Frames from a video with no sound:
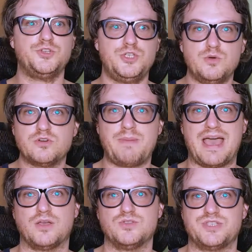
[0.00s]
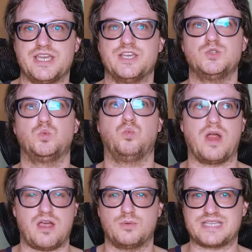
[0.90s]
200 pounds is
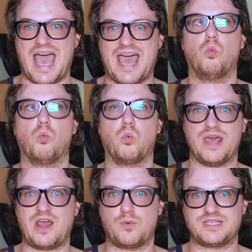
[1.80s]
where I was at when I went to